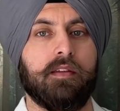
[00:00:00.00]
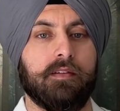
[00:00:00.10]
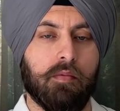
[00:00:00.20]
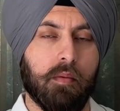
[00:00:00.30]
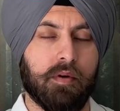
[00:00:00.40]

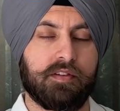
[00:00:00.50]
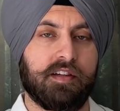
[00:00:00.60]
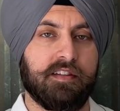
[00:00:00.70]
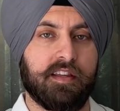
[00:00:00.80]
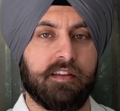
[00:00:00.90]
Remember
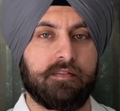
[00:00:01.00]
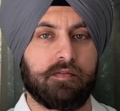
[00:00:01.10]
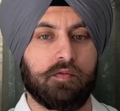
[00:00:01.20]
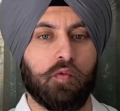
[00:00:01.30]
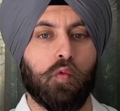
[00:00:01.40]
3
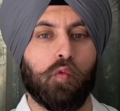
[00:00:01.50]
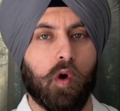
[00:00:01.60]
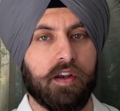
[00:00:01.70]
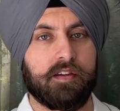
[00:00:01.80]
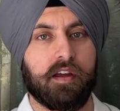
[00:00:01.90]
things:
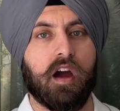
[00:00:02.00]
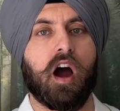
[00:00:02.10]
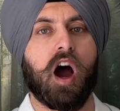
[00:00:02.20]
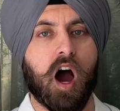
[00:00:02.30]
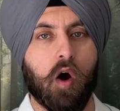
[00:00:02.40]
what,
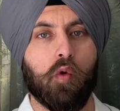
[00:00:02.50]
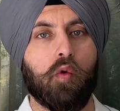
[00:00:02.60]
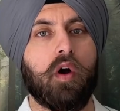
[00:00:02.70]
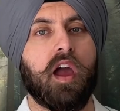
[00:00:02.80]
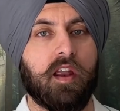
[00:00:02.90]

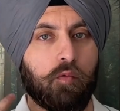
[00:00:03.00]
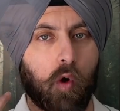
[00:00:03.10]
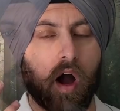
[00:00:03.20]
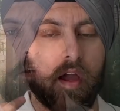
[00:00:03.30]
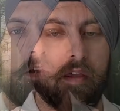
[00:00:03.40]
how, and
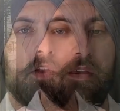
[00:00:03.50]
why.